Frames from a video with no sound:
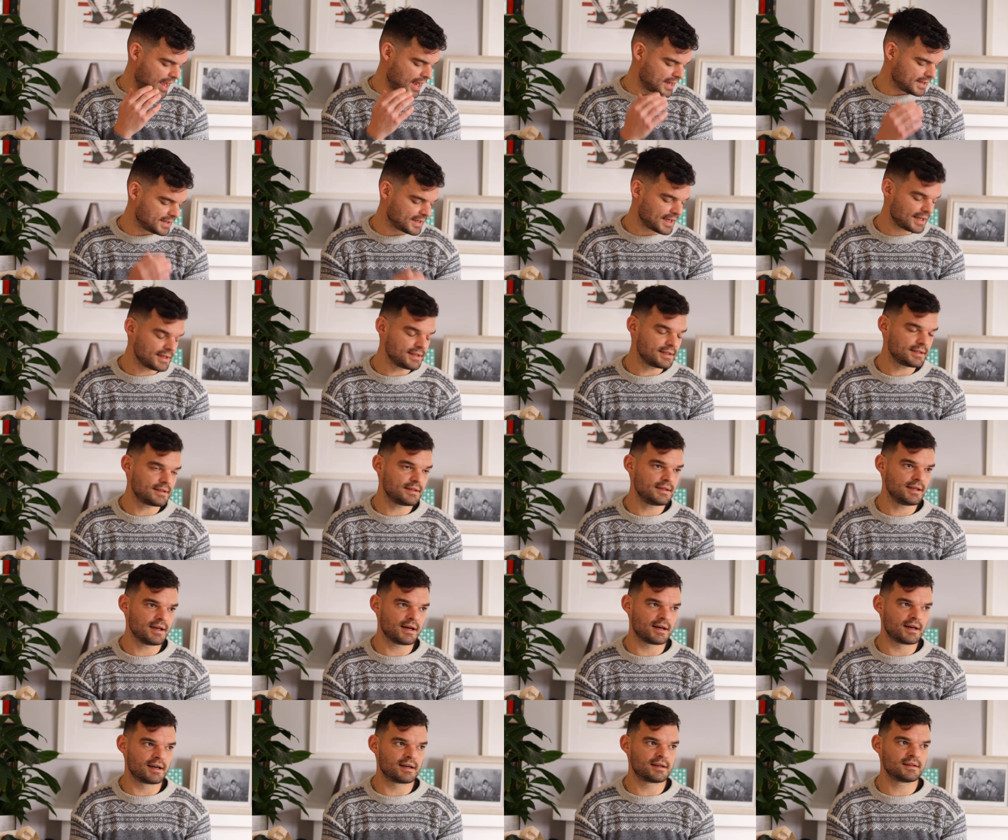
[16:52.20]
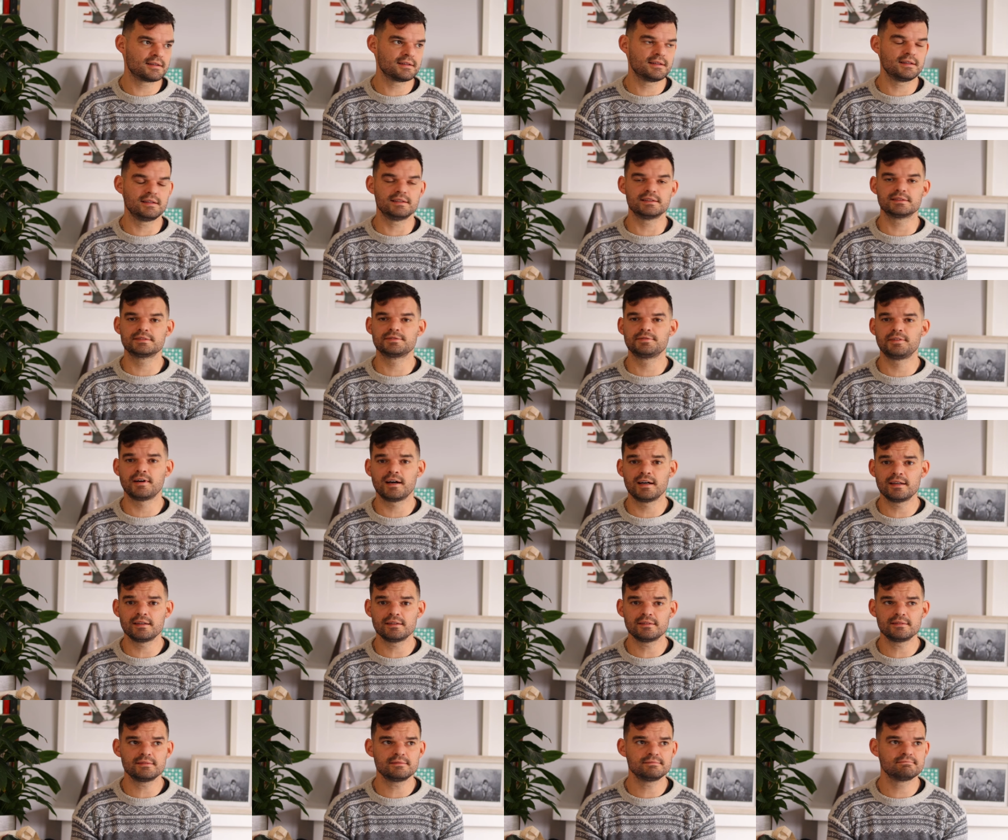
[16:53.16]
That yarn is
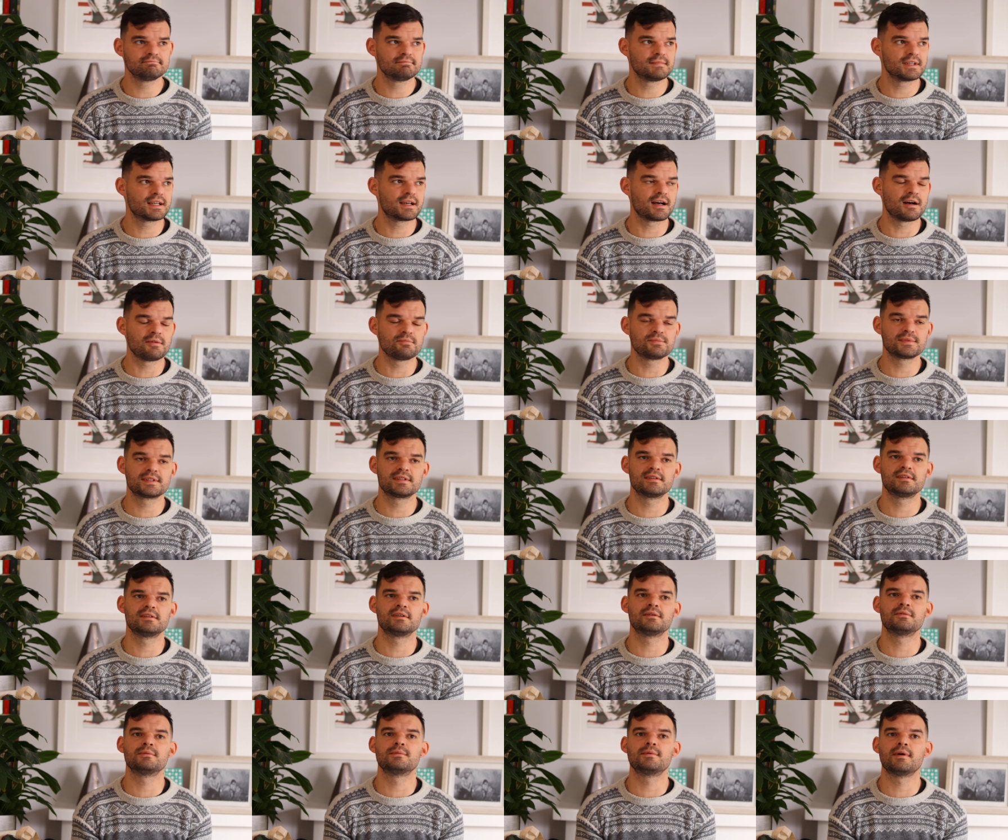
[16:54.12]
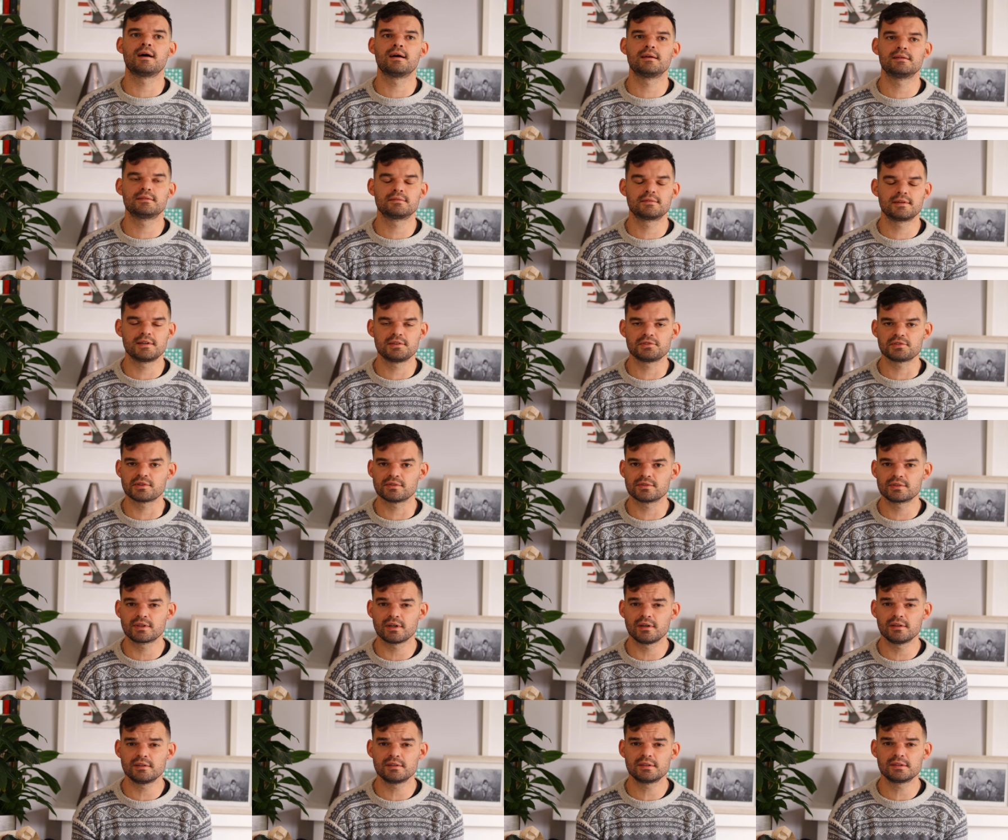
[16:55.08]
fine, comes in a wide range of
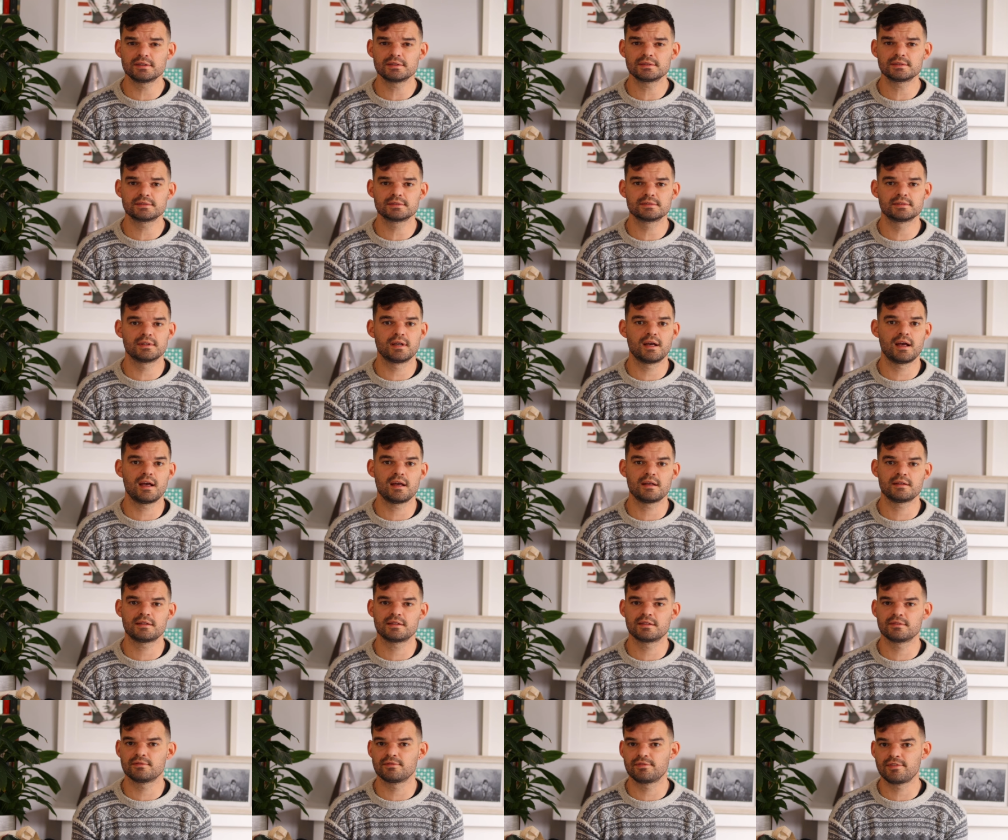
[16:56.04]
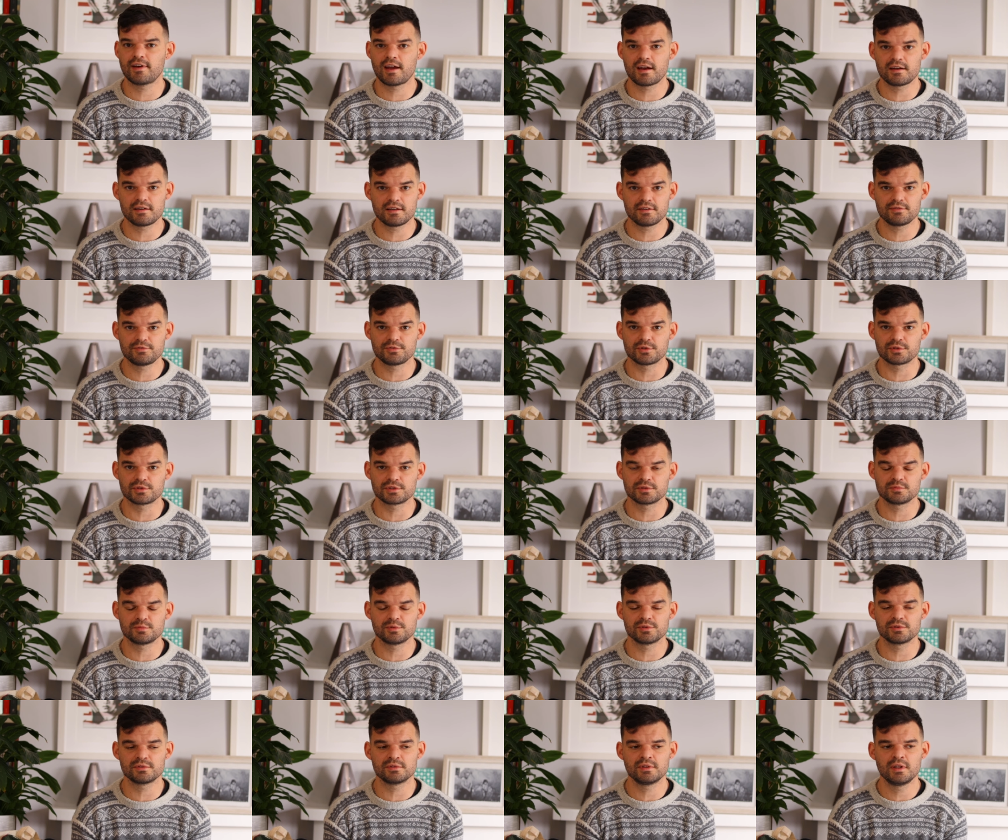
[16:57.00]
colors, it's very
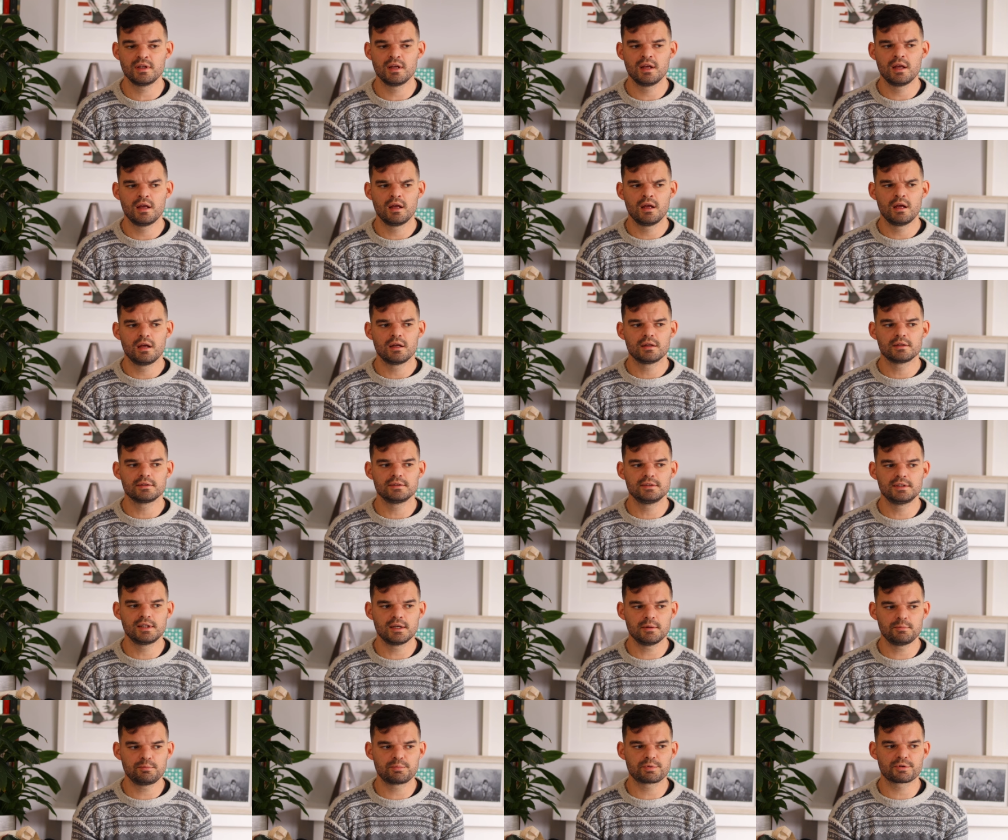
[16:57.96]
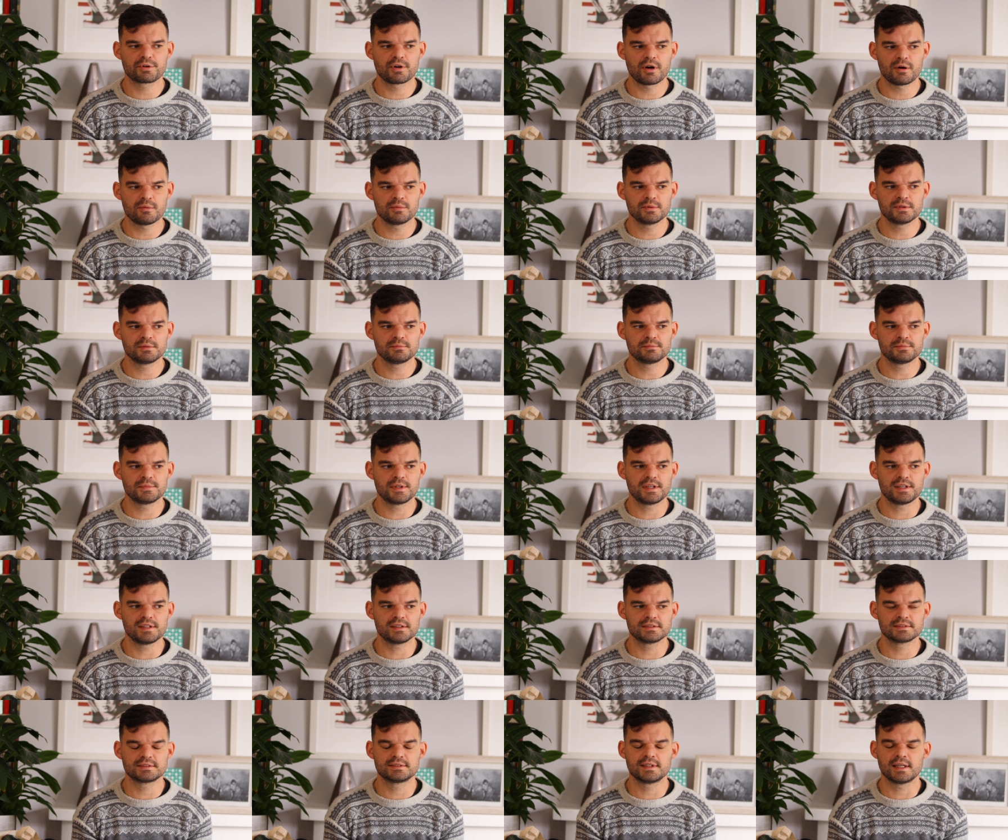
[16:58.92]
affordable. The problem
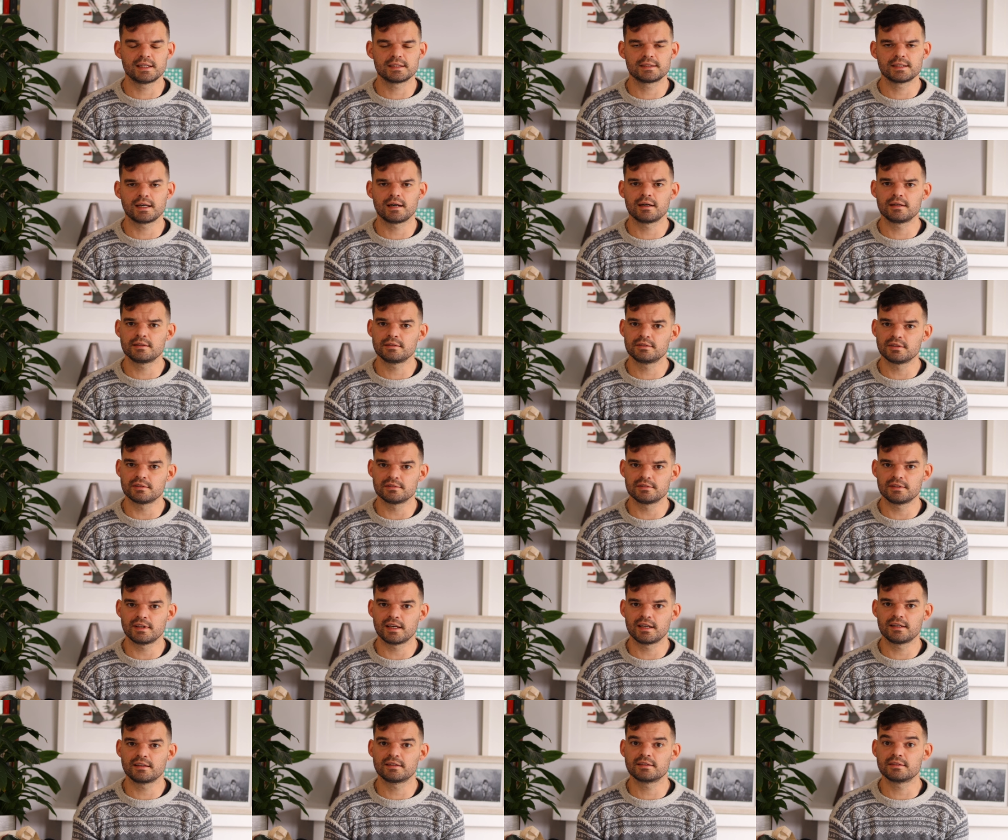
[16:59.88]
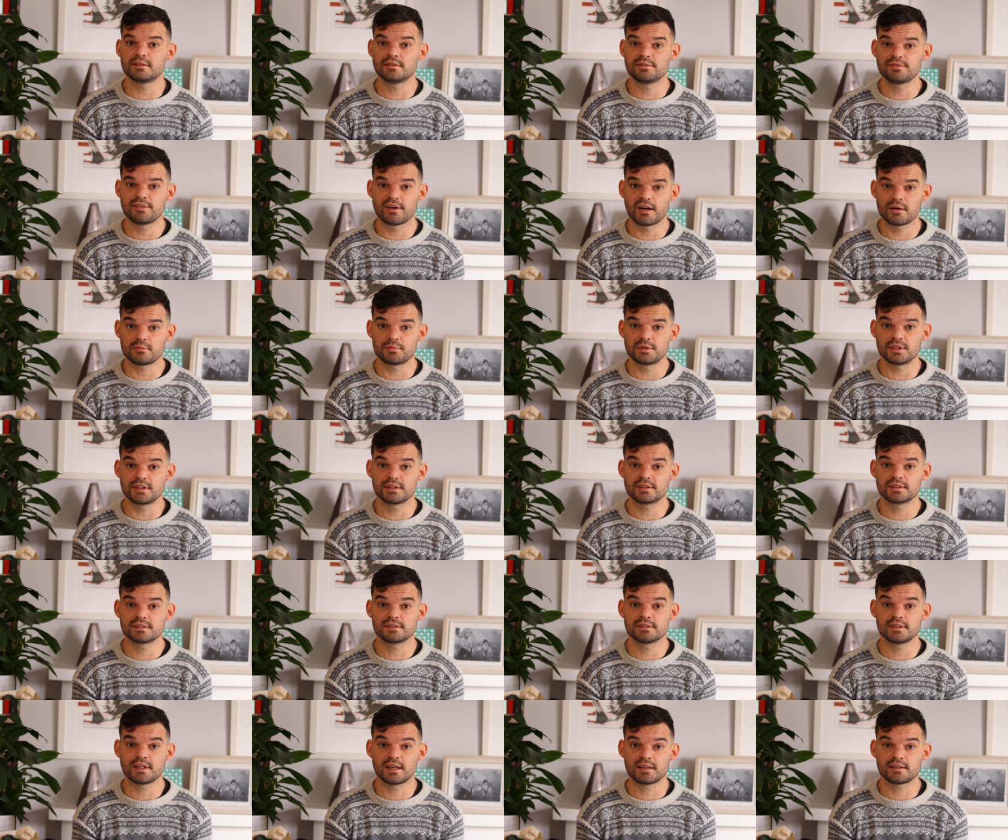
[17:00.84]
is that I don't like the fabric
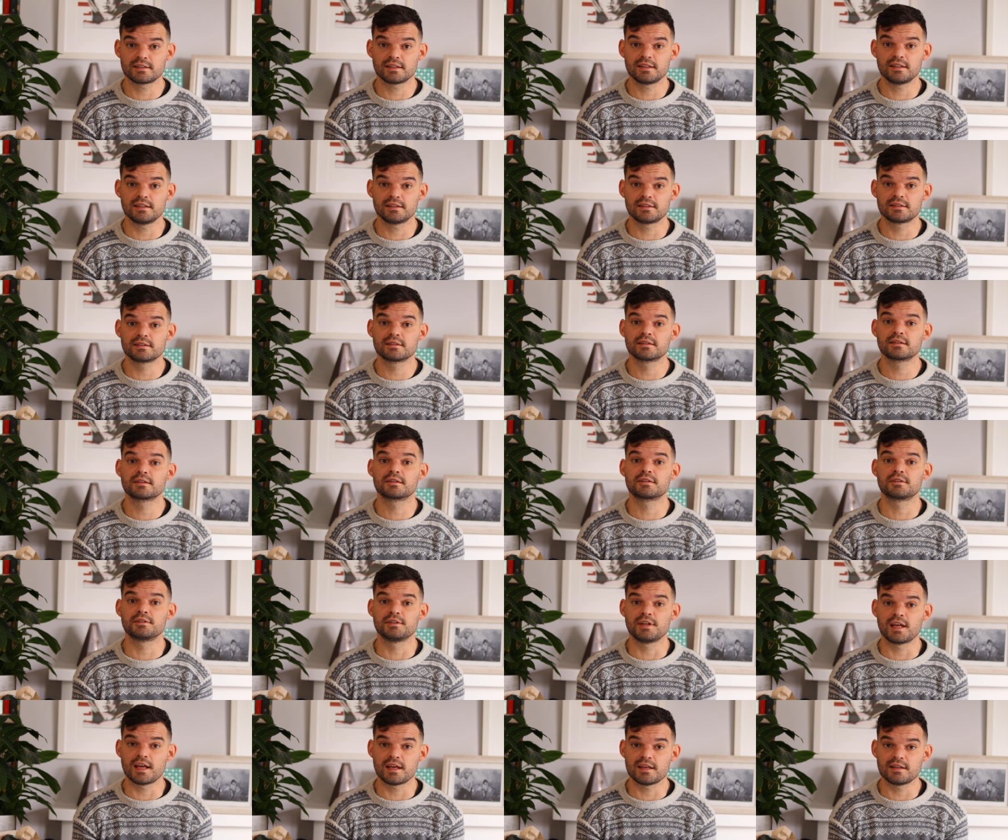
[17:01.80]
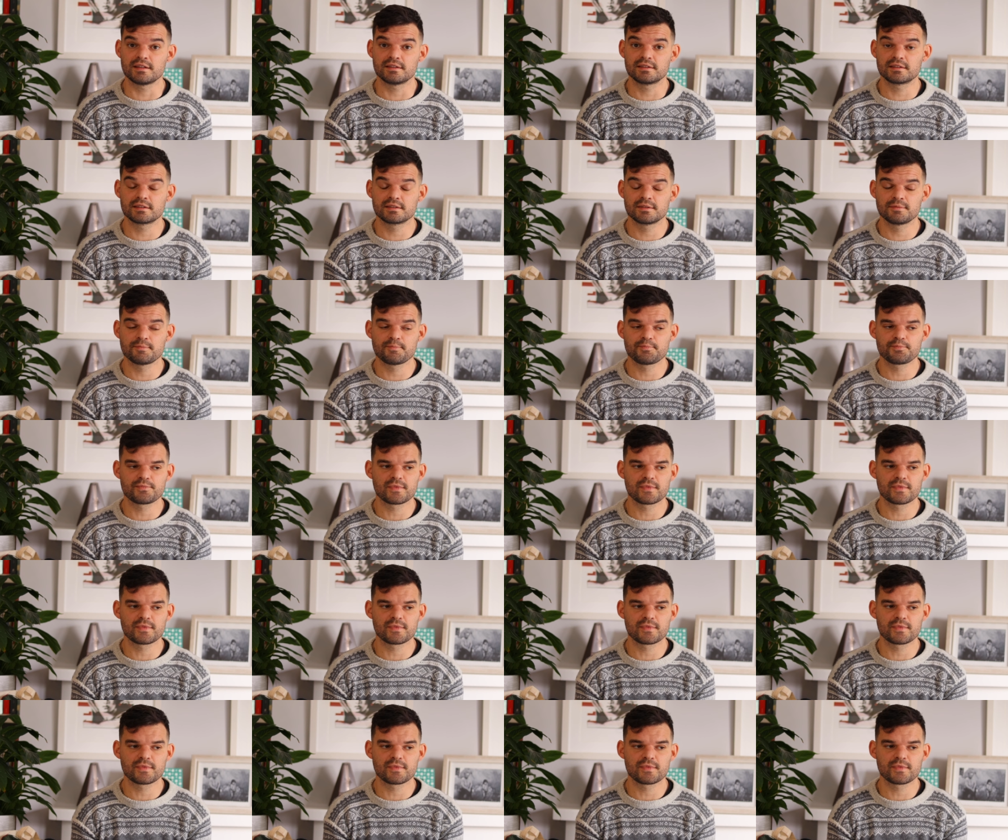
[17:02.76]
that it creates.